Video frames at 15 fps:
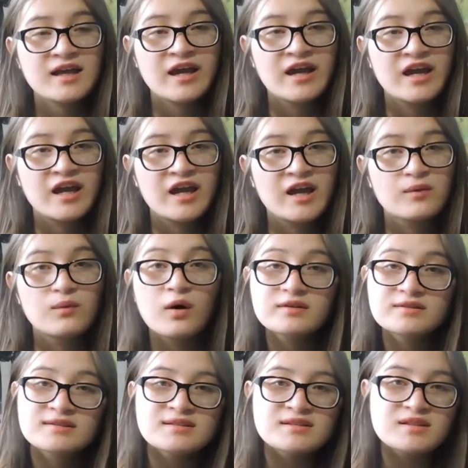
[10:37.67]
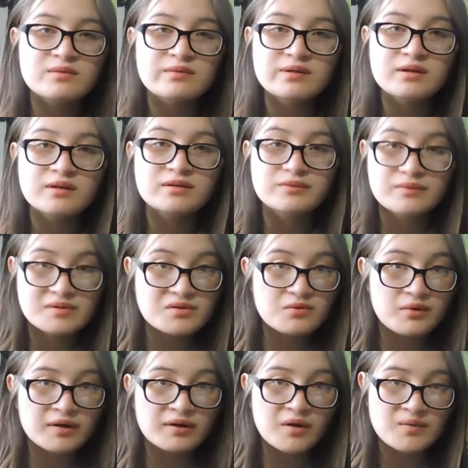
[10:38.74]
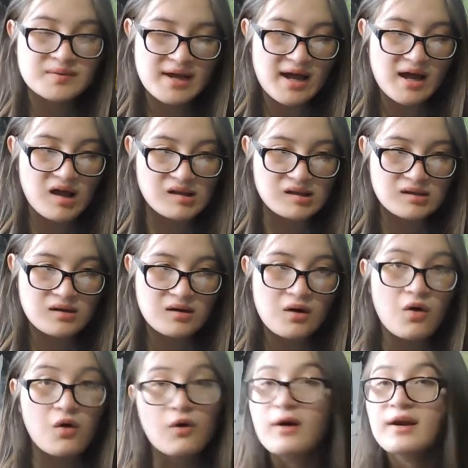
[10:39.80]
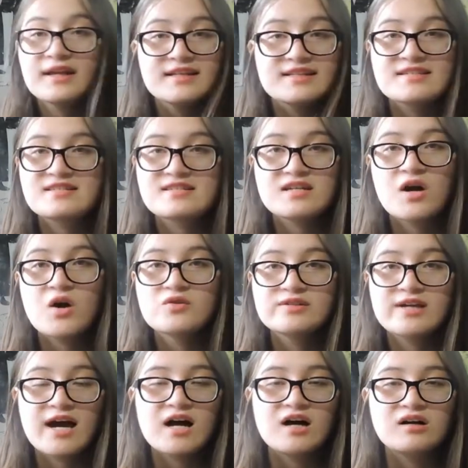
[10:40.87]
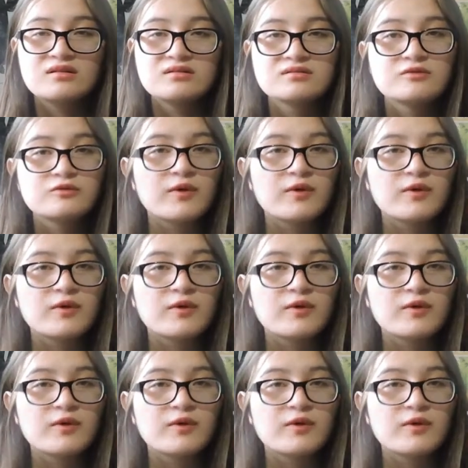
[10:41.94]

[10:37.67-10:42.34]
a Walt Disney World Resort hotel or any Disney hotel,